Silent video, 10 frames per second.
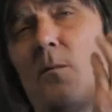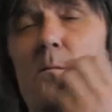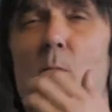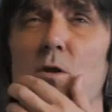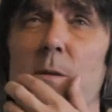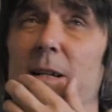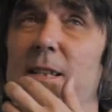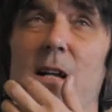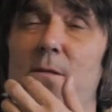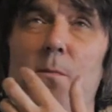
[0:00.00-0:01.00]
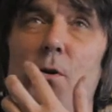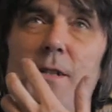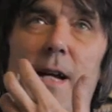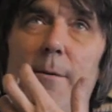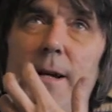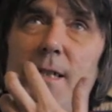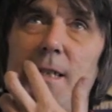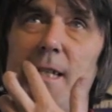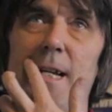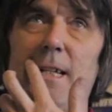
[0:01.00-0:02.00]
mostly been self-employed anyway
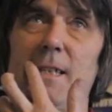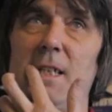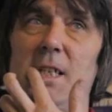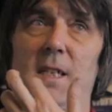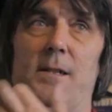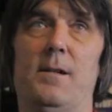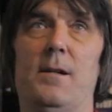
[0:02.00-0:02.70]
since the 90s.